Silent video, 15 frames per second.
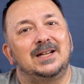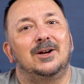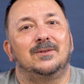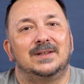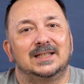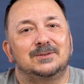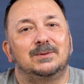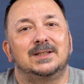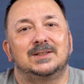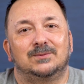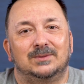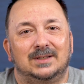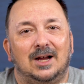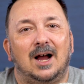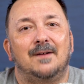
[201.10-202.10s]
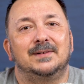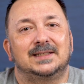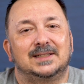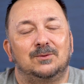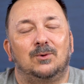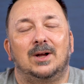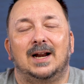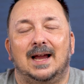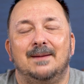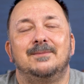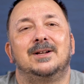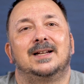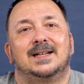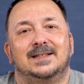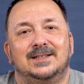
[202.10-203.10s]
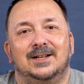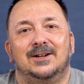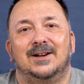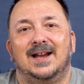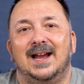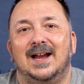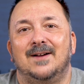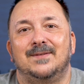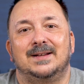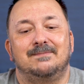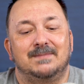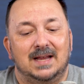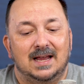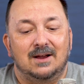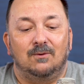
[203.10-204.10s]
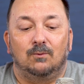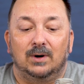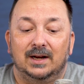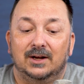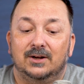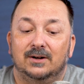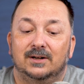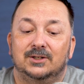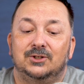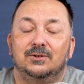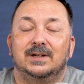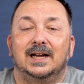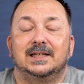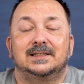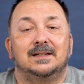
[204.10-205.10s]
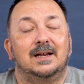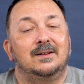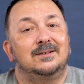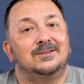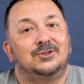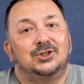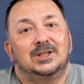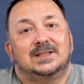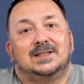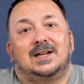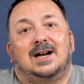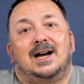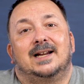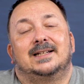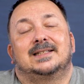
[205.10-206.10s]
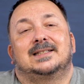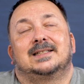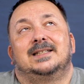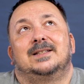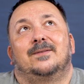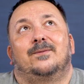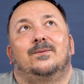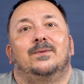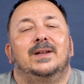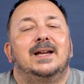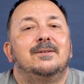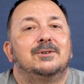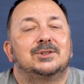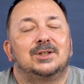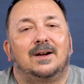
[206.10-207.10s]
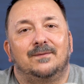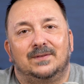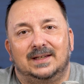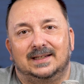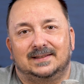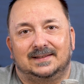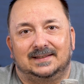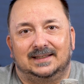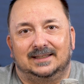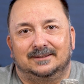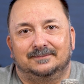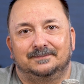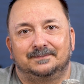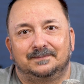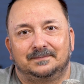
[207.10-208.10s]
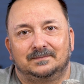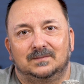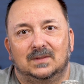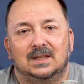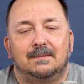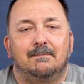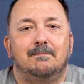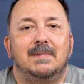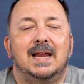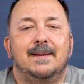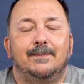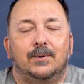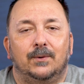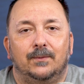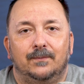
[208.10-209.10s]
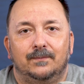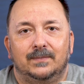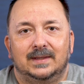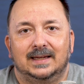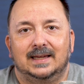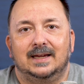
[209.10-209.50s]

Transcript: You know, this one is obviously one I'm gonna continue to have and would encourage you guys, just honestly, the flavors off this thing, the maple, the